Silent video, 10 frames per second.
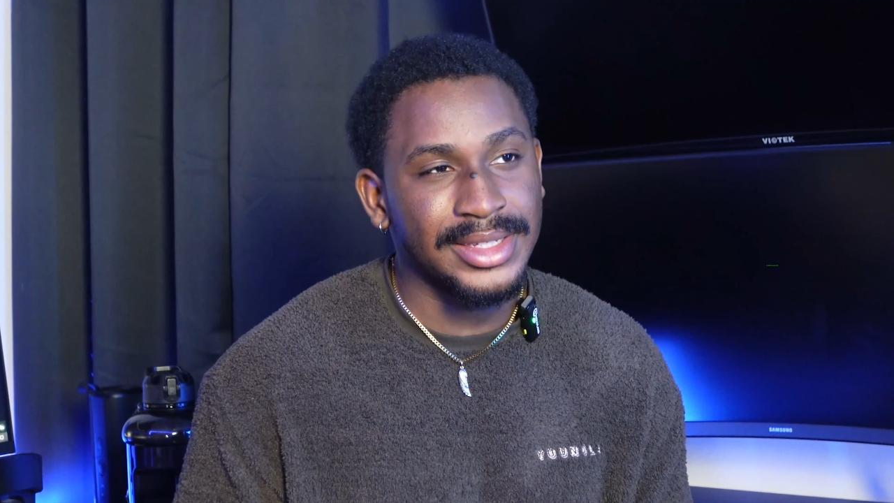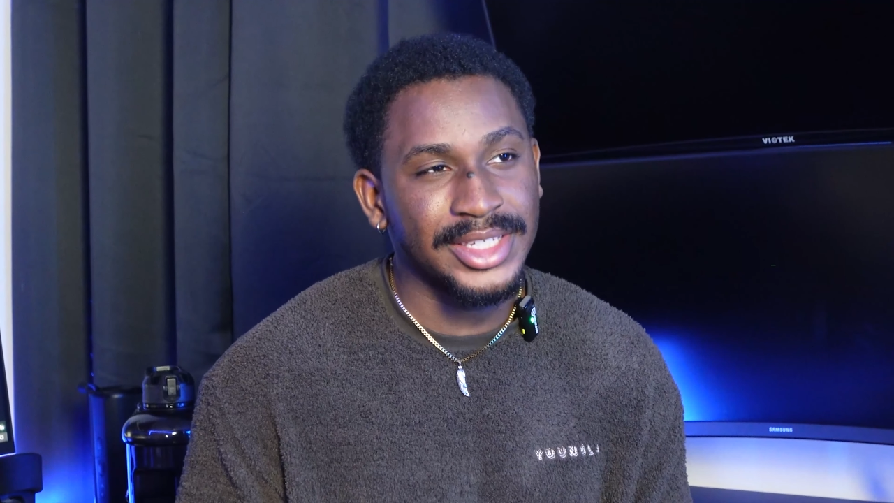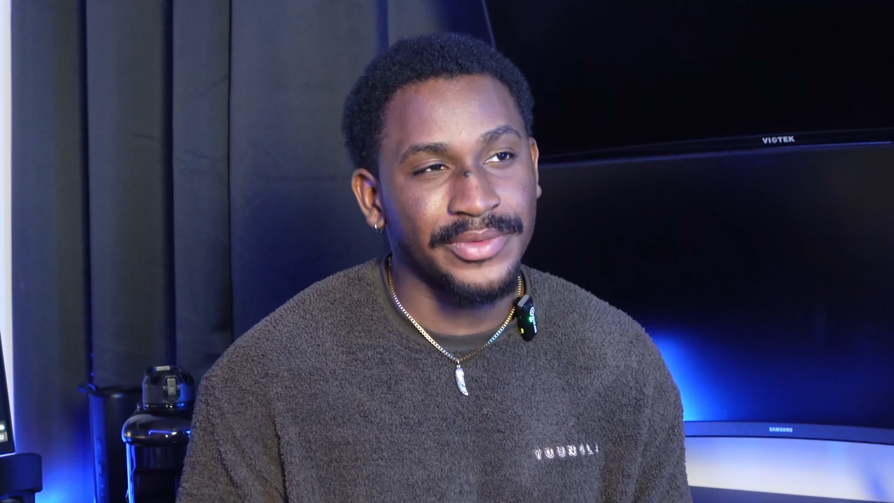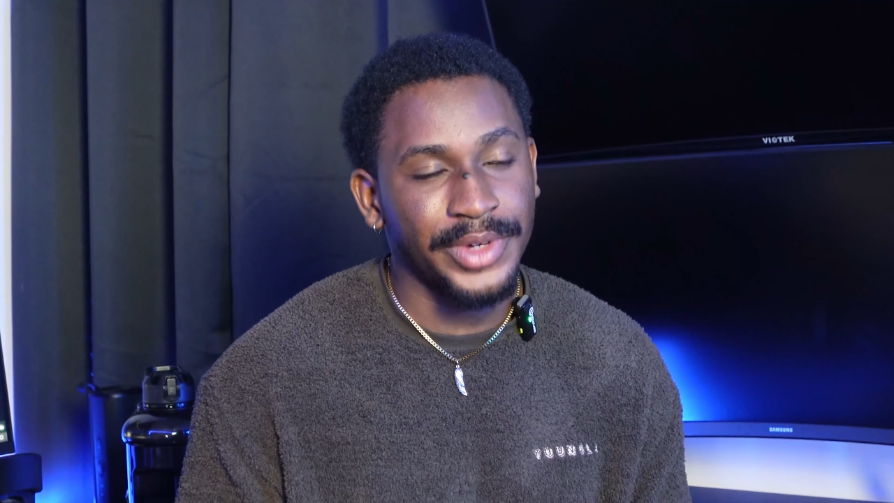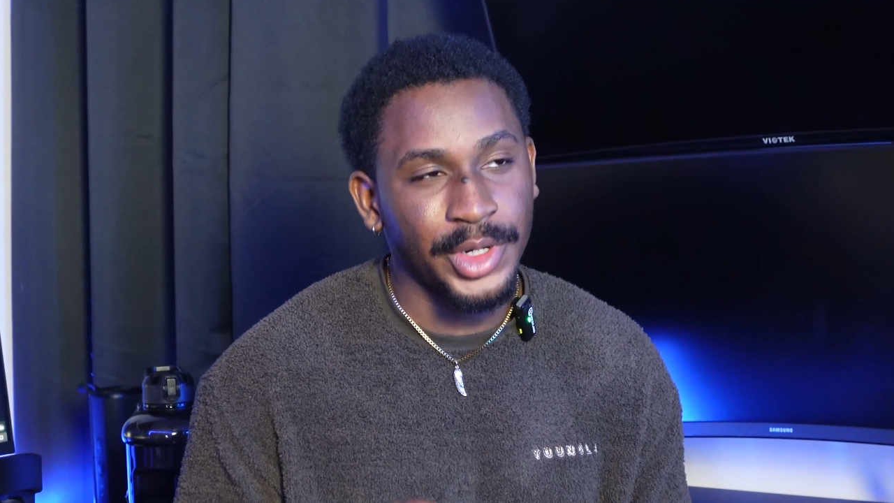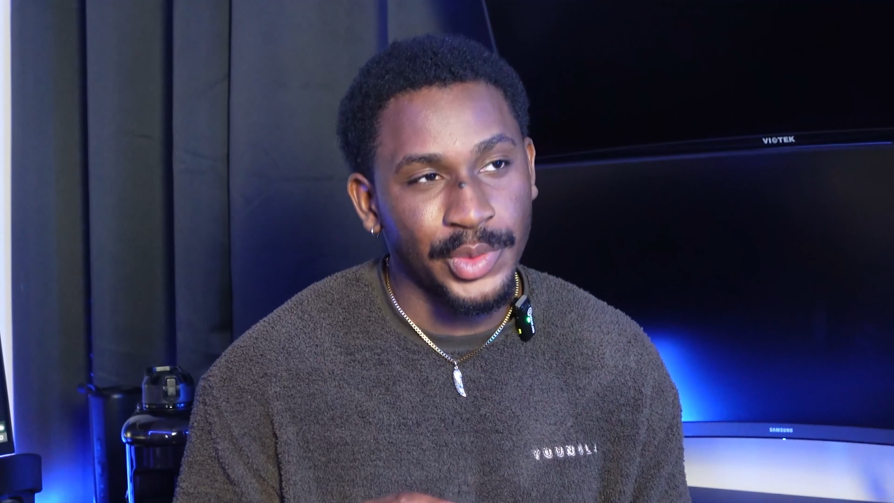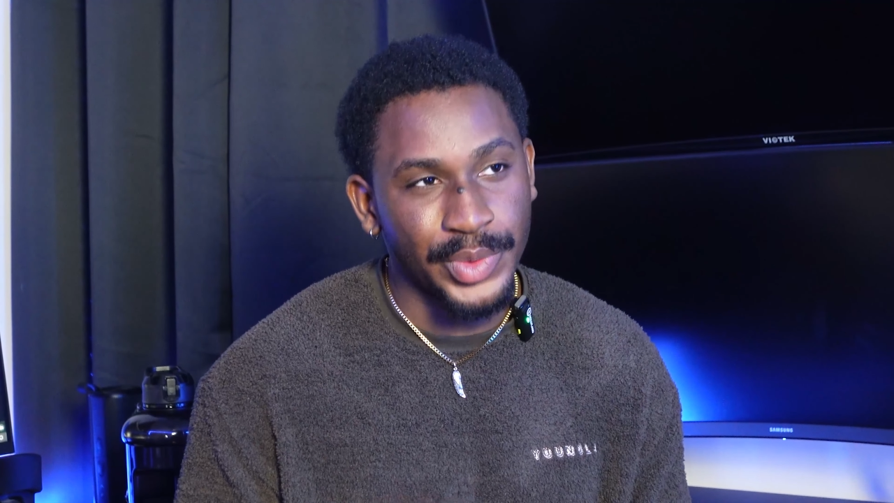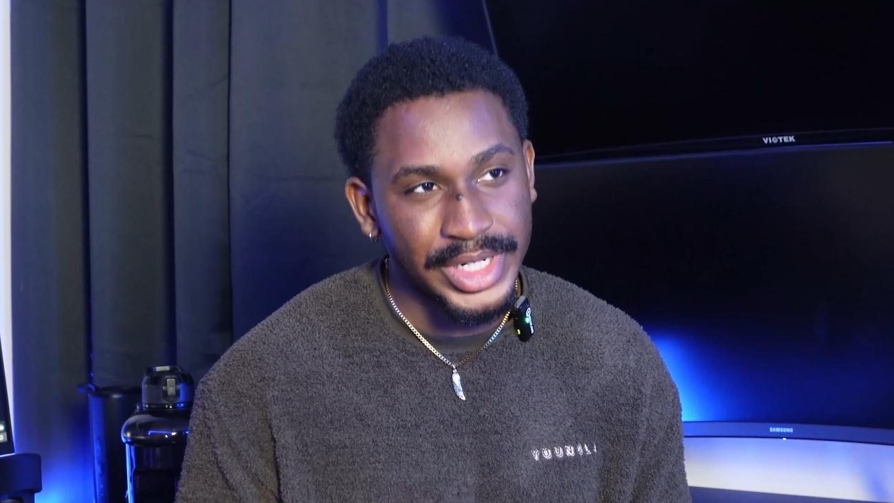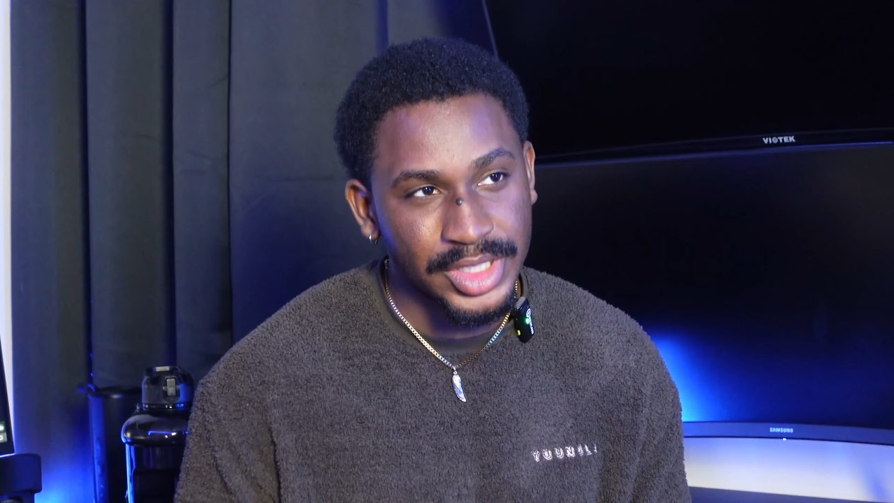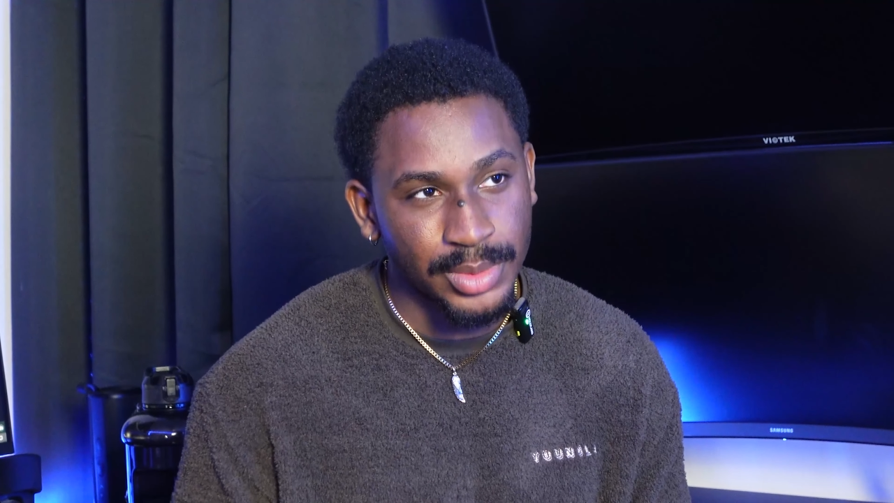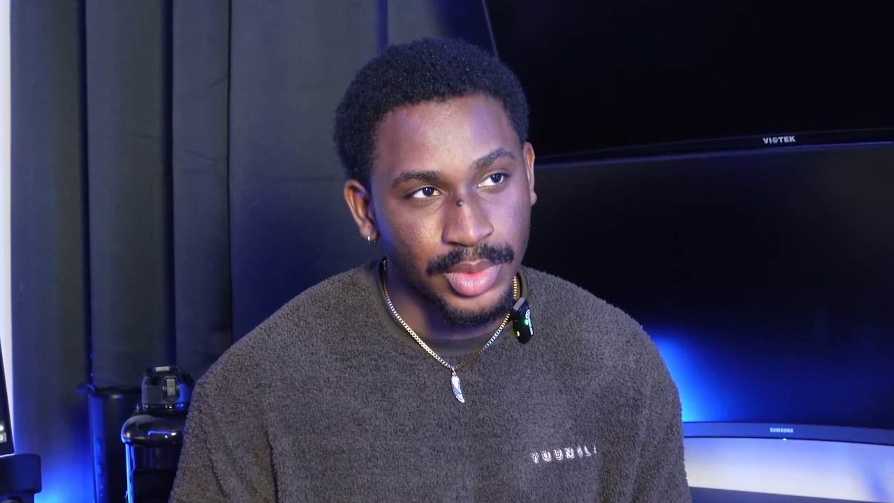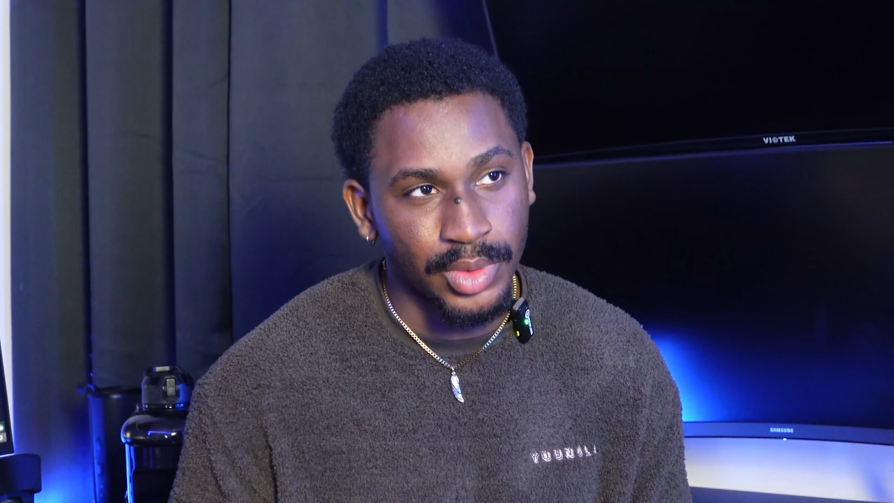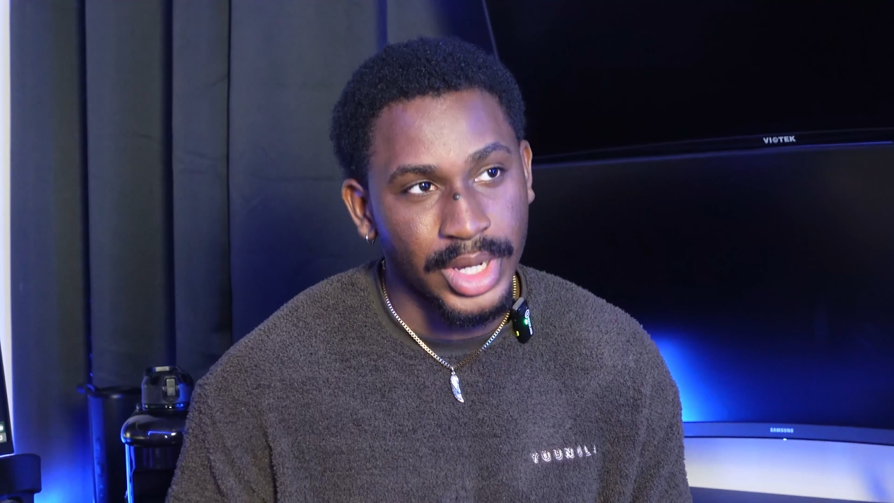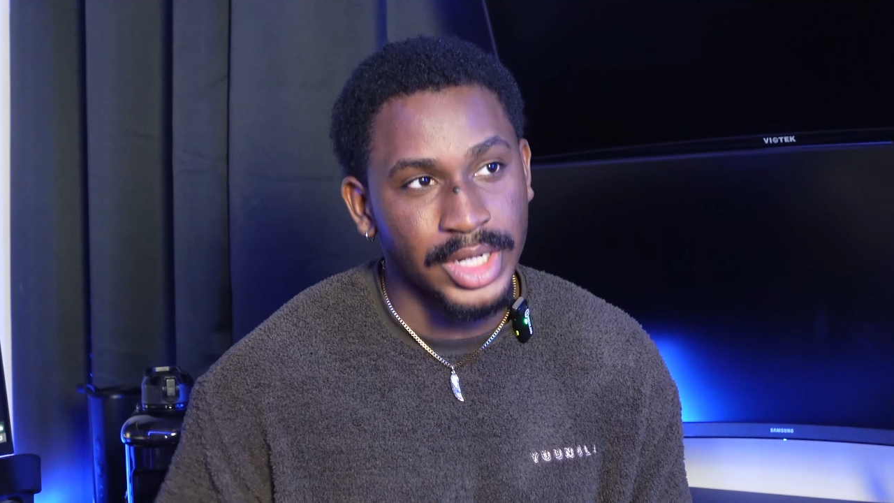this is very reasonable